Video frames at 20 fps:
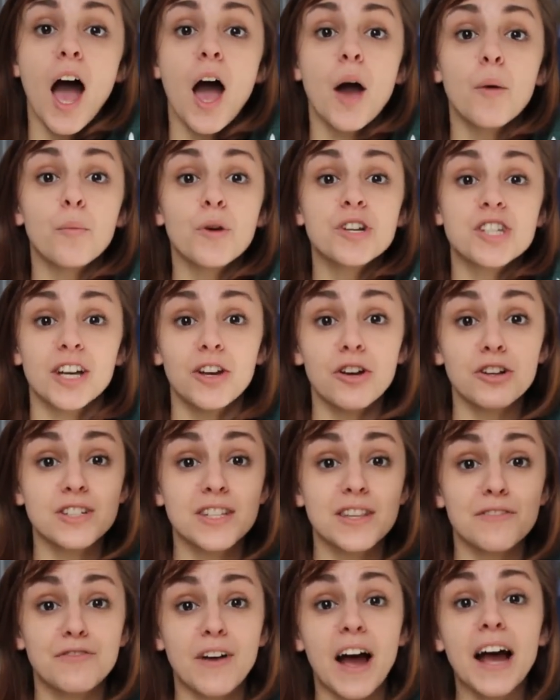um, which I got
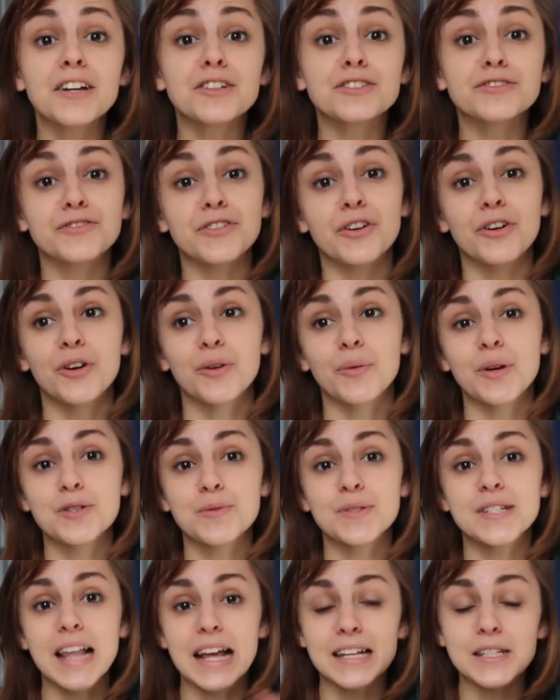to the final for,
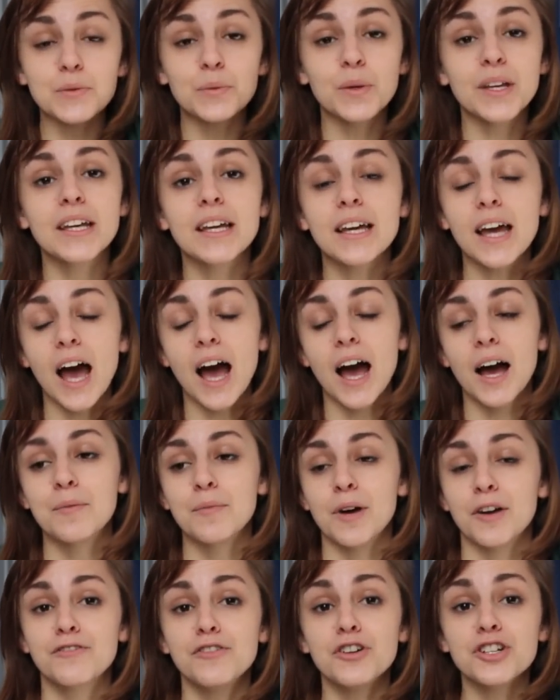which was last week.
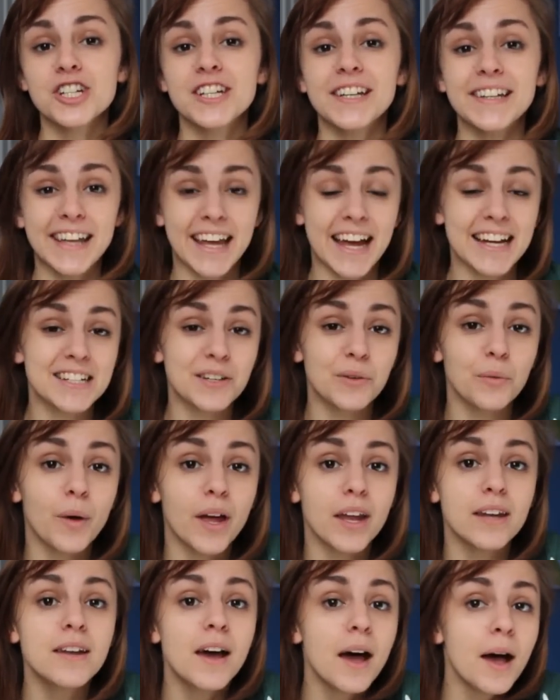Um, unfortunately, I didn't
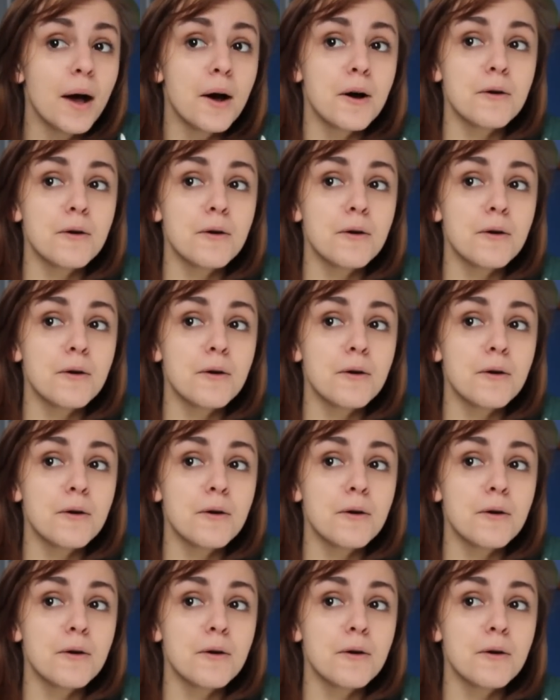win,